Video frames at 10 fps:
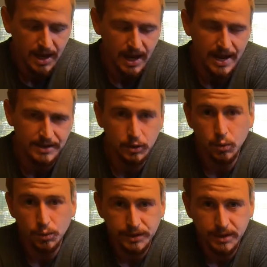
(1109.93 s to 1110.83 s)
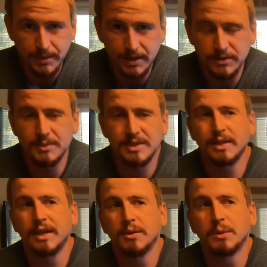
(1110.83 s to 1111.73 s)
And the cool thing about them is
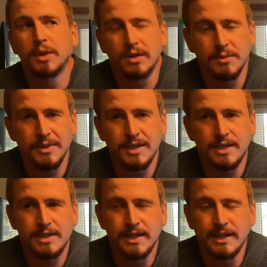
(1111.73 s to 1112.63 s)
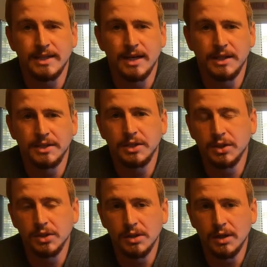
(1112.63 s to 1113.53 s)
that they were thought to be extinct
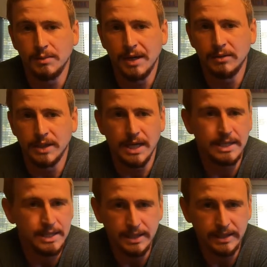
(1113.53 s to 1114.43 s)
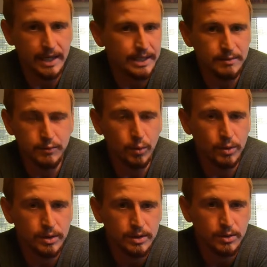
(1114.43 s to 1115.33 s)
until about
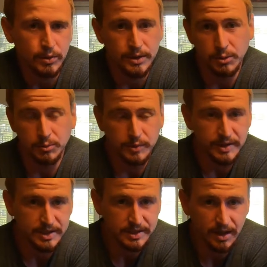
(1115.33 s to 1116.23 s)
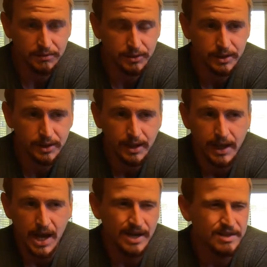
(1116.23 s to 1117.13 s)
1994, where they were rediscovered.
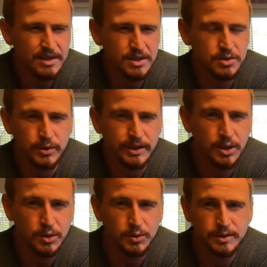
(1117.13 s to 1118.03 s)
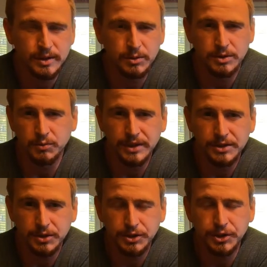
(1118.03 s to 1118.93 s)
And I think the story goes, there was a
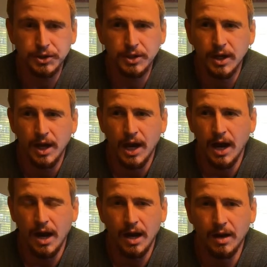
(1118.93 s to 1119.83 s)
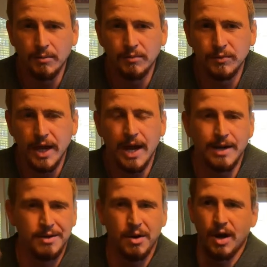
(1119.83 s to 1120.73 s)
researcher
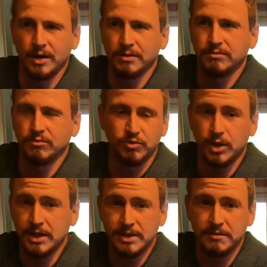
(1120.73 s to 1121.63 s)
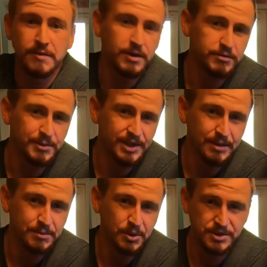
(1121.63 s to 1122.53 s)
and a Crestie fell from a
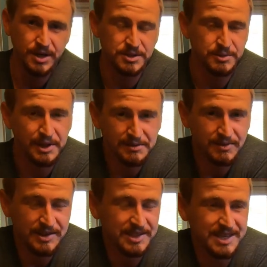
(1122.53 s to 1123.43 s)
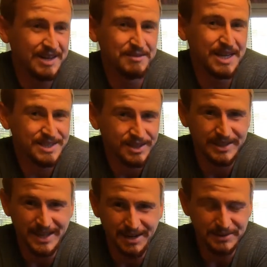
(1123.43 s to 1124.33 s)
light post onto it, and kind of that's how they
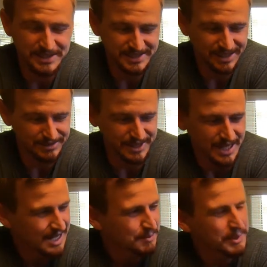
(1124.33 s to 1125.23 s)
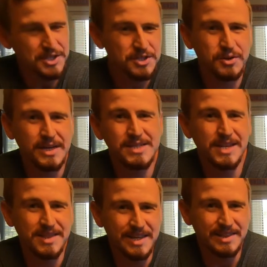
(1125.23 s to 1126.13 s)
got rediscovered. But it's just crazy to
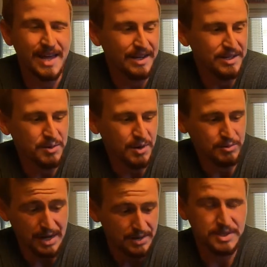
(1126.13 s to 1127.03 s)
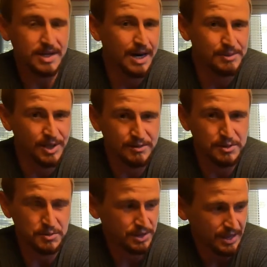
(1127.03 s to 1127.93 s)
think that, you know, around the time a lot of
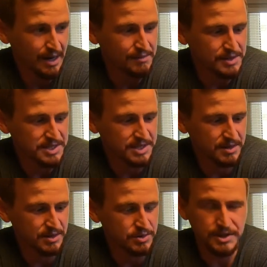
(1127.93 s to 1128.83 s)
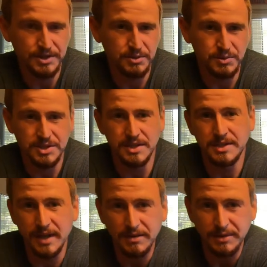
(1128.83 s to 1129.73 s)
us were alive, this creature was
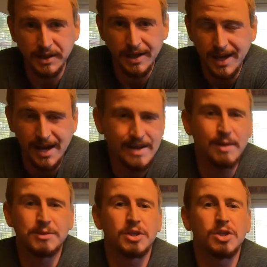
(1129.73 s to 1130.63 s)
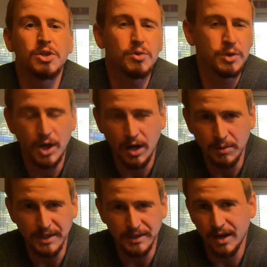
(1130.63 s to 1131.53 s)
discovered, and now it's a huge
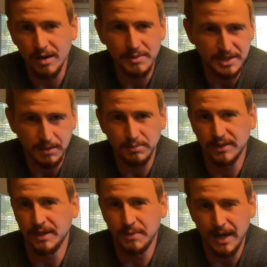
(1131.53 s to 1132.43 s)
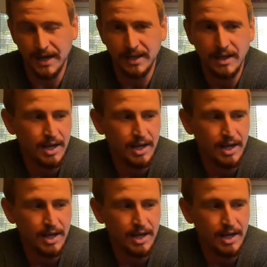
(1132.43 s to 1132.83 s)
hobby, and the hobby has helped bring it back.